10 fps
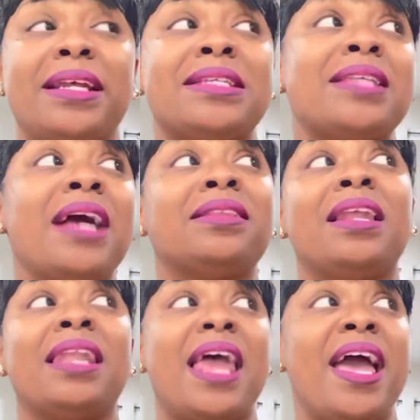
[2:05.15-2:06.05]
And it's like the
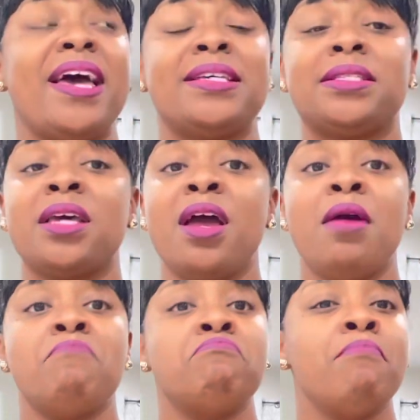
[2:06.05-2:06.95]
last
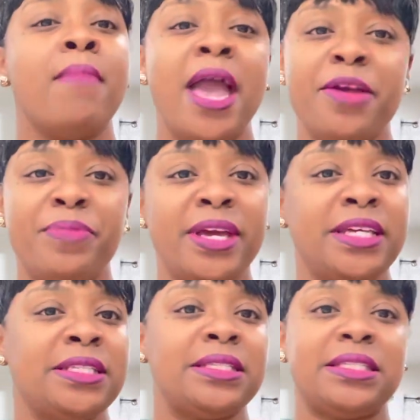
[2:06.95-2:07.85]

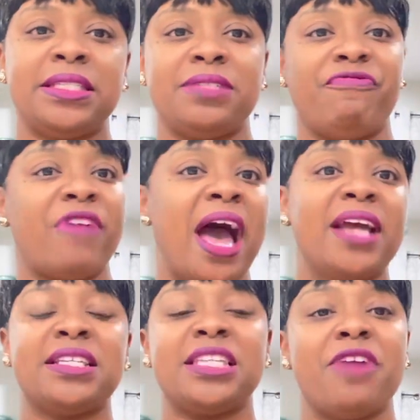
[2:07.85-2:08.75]
maybe
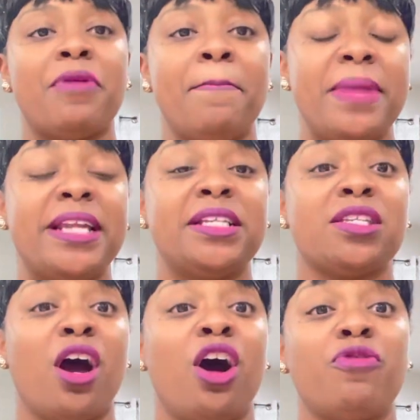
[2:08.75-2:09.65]
5 to 7 minutes
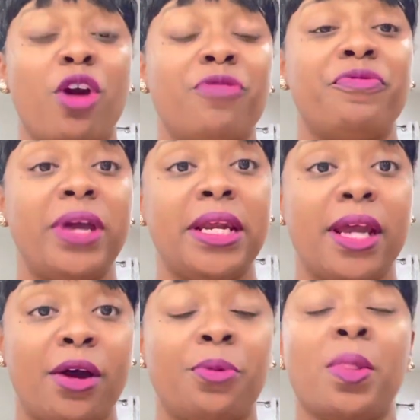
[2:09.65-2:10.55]
of her
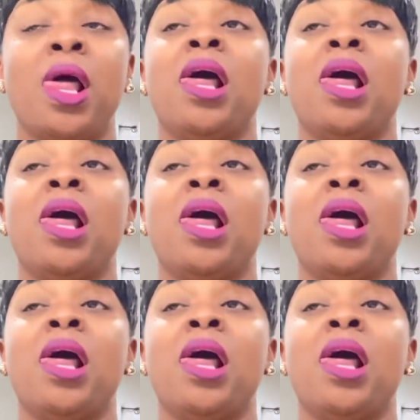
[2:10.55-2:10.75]
video.